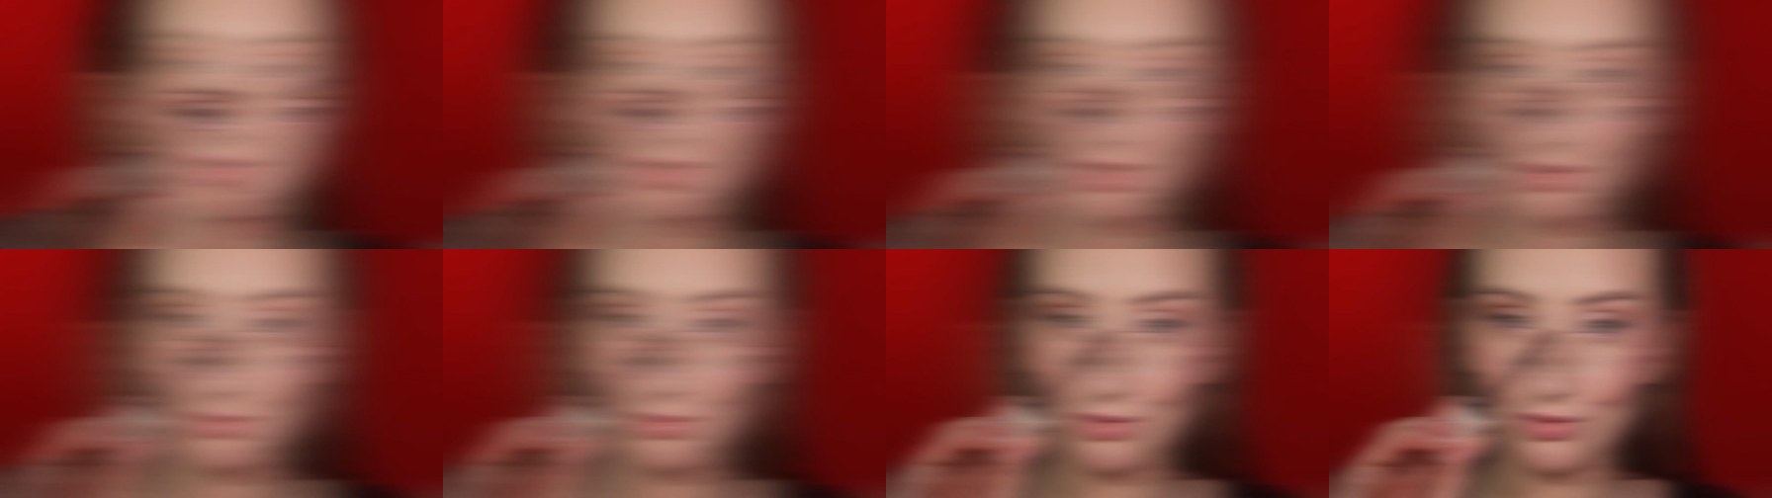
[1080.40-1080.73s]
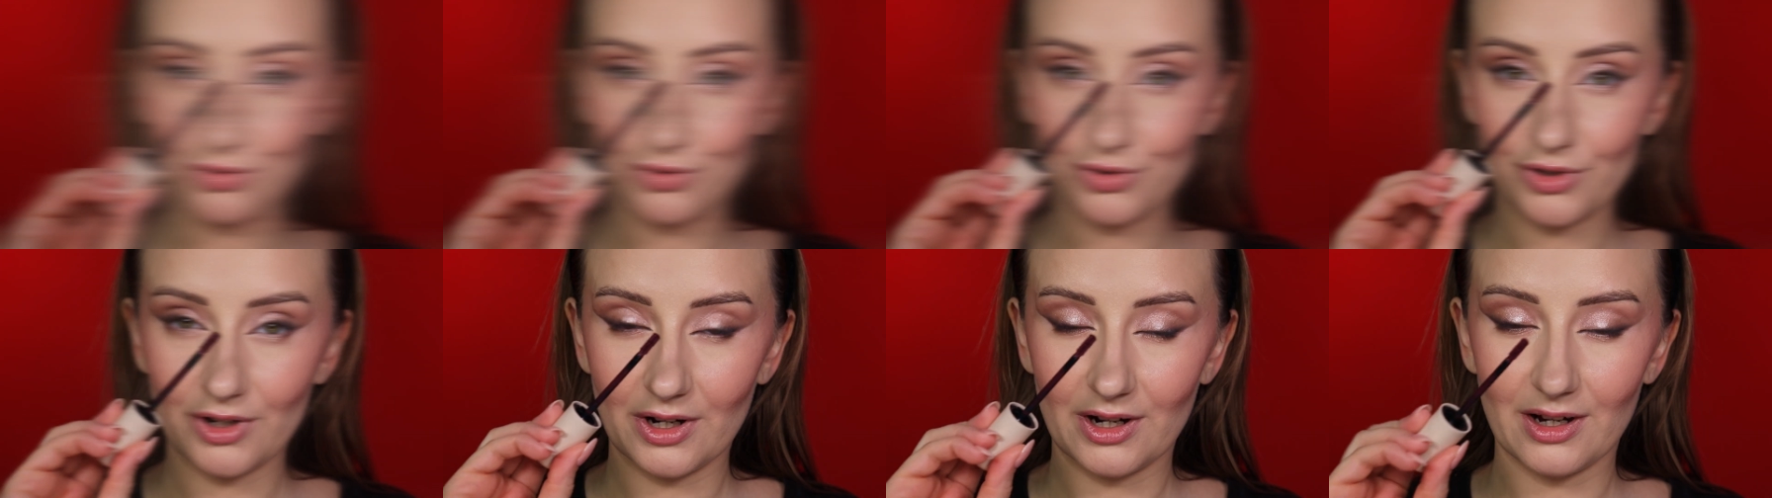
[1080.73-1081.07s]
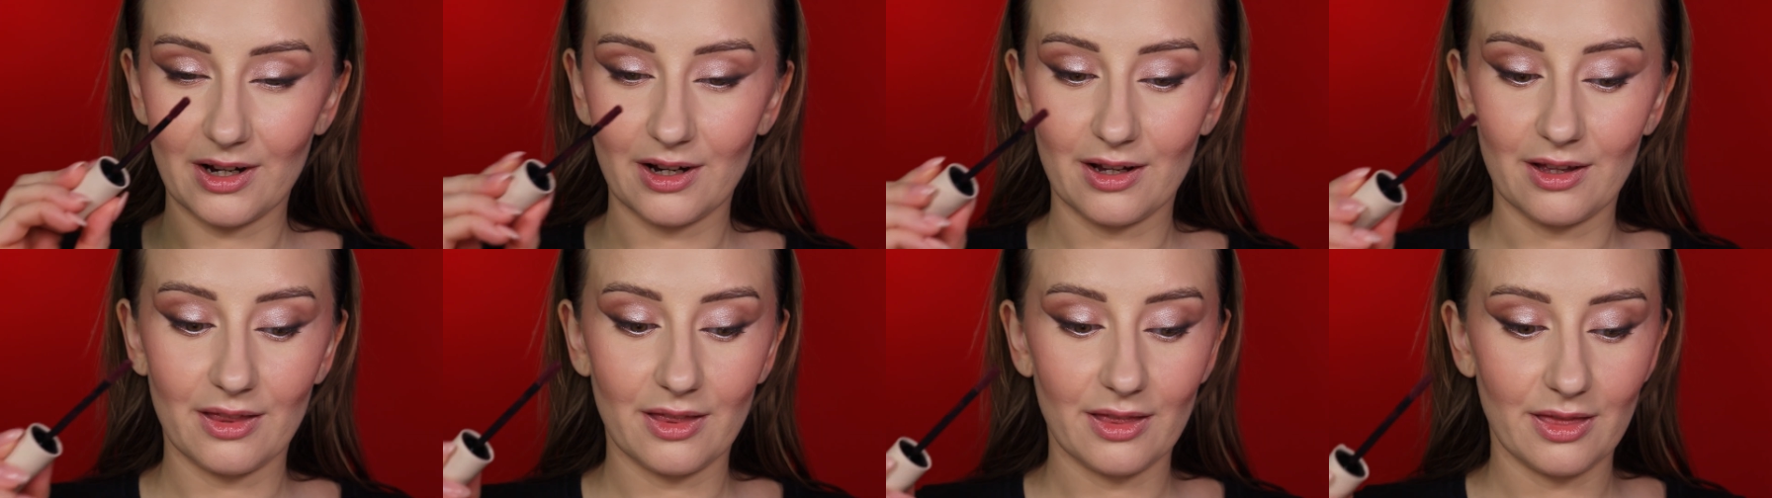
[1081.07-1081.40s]
Time to
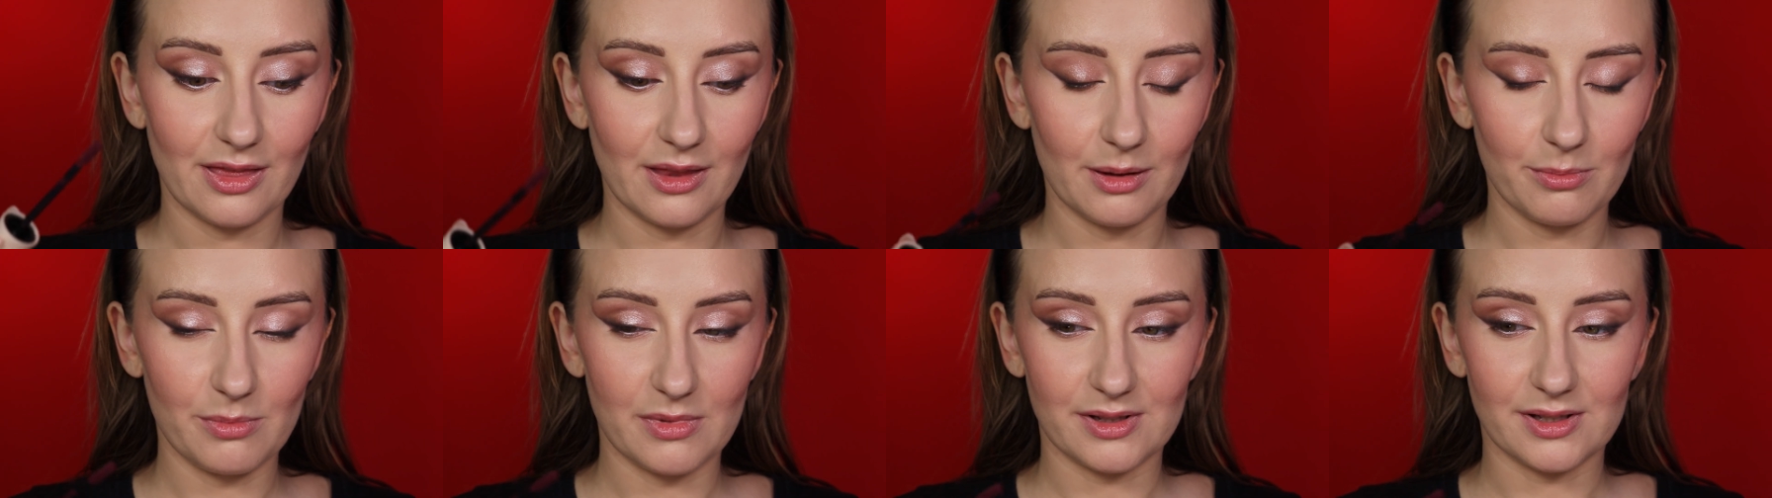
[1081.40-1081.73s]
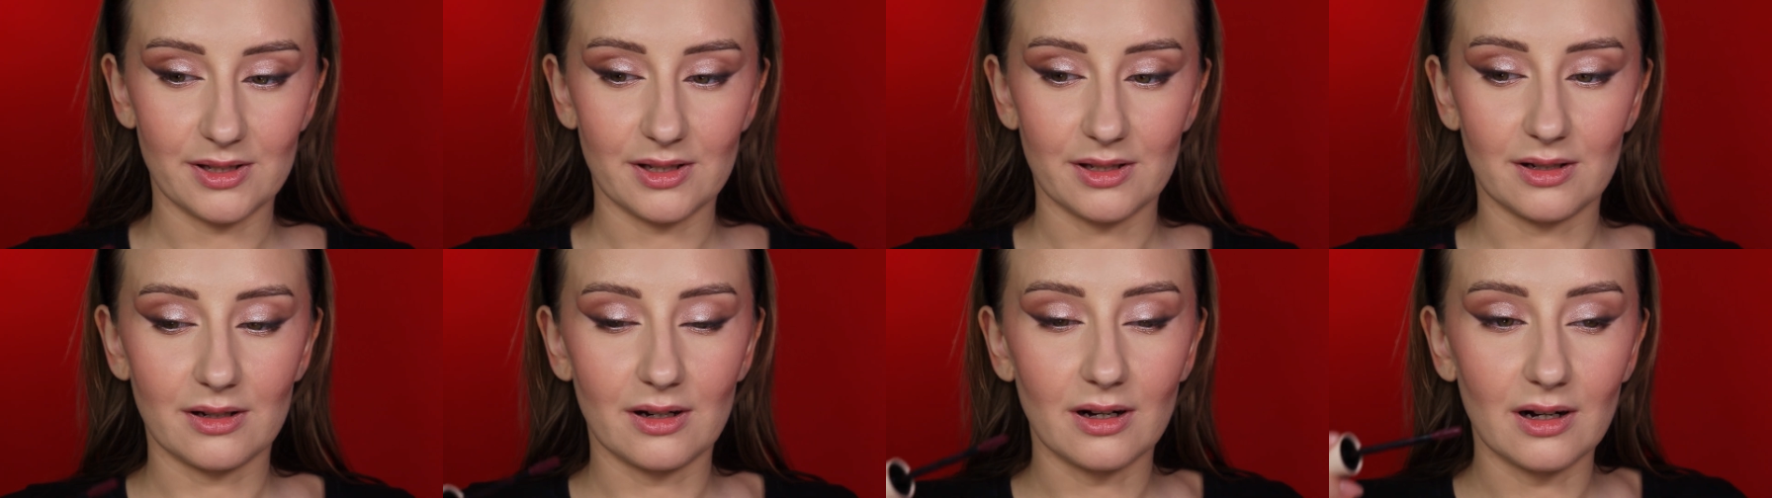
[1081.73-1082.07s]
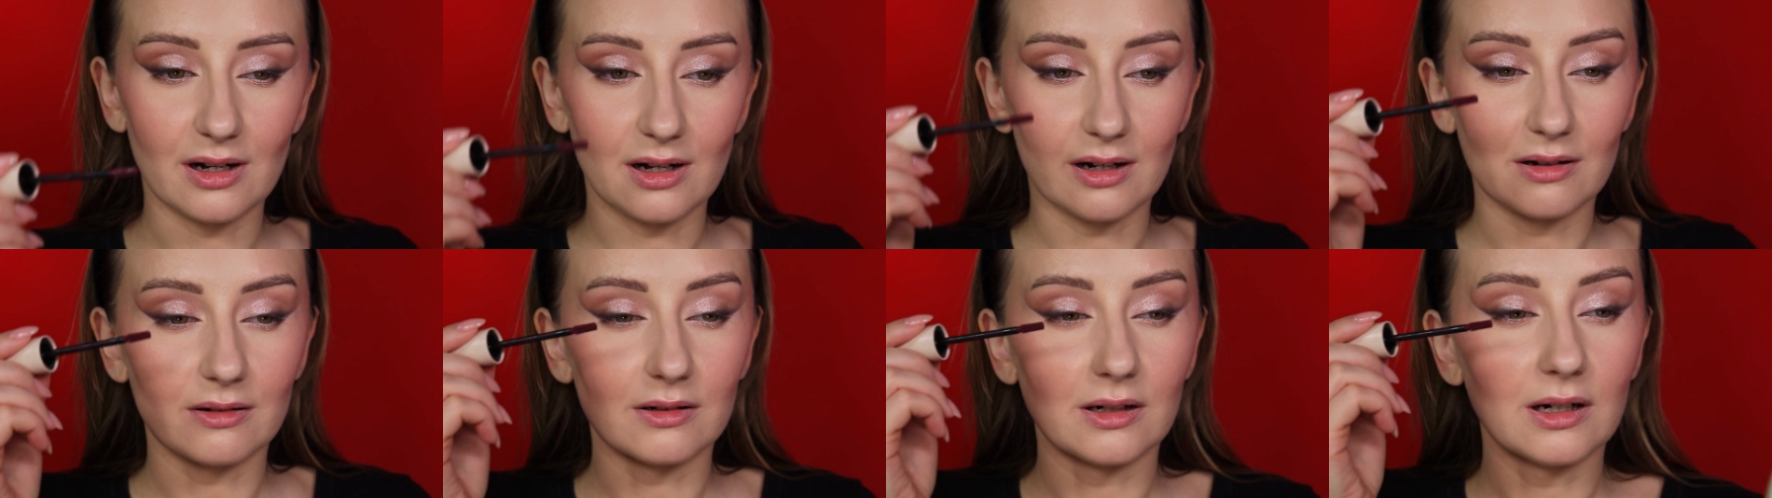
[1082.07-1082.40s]
try the
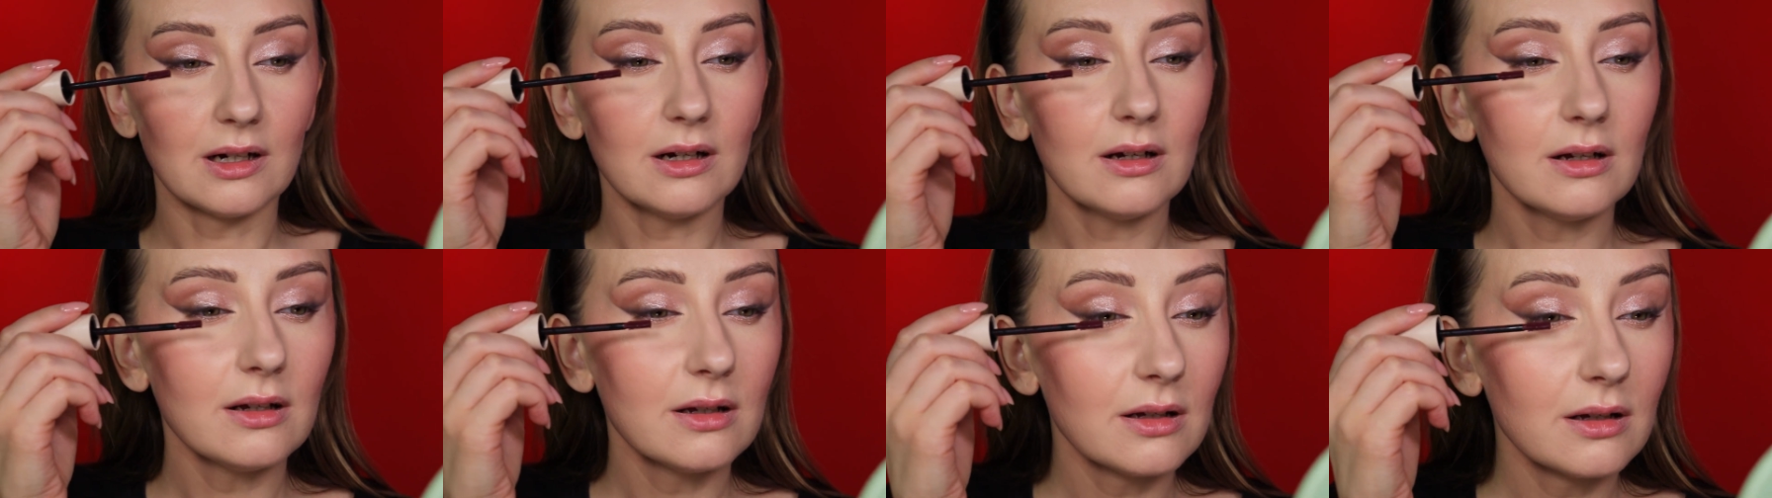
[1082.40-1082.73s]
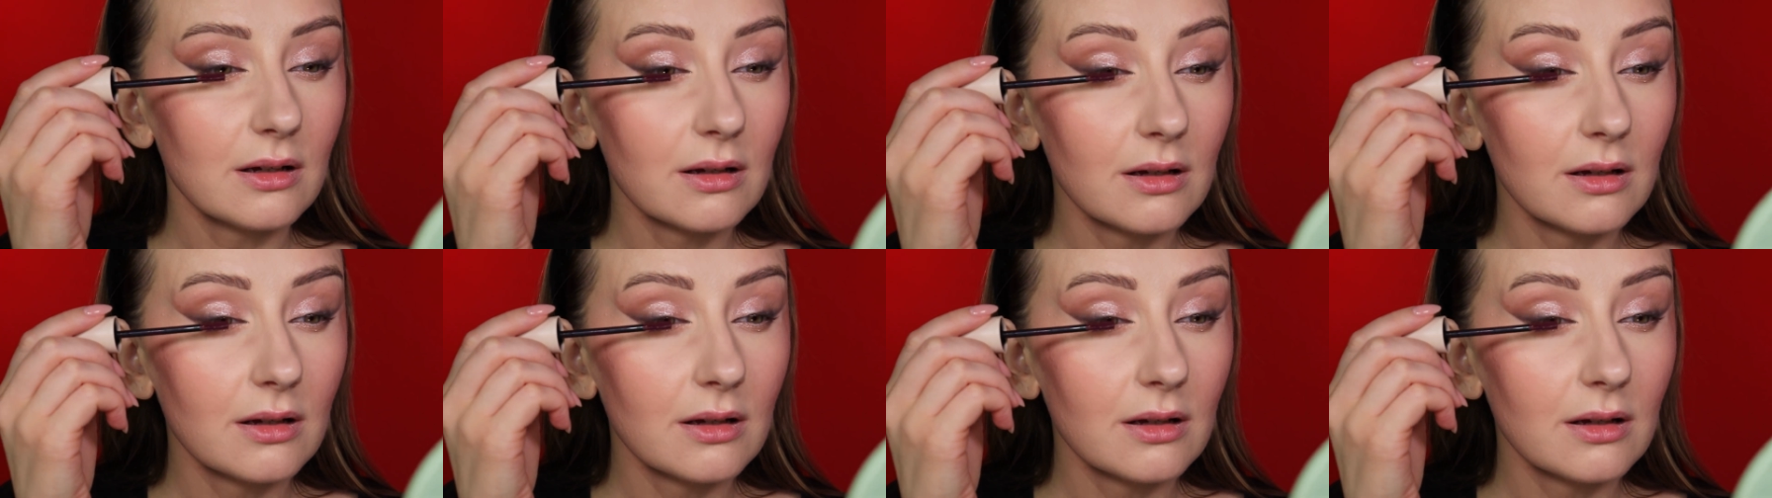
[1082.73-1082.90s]
mascara.